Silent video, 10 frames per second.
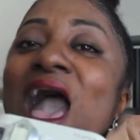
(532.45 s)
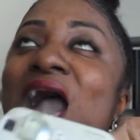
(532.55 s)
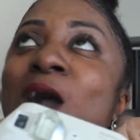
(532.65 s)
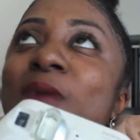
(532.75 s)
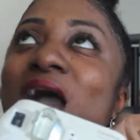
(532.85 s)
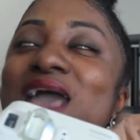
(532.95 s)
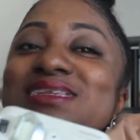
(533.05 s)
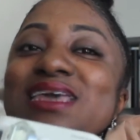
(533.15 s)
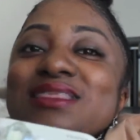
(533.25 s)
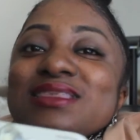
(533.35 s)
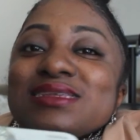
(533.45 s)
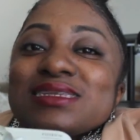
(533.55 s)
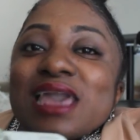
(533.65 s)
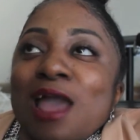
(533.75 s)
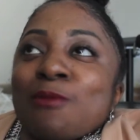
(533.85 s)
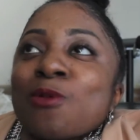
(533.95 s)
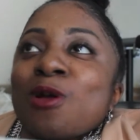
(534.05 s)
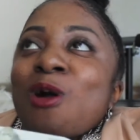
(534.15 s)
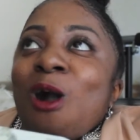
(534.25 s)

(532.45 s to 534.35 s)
I take this camera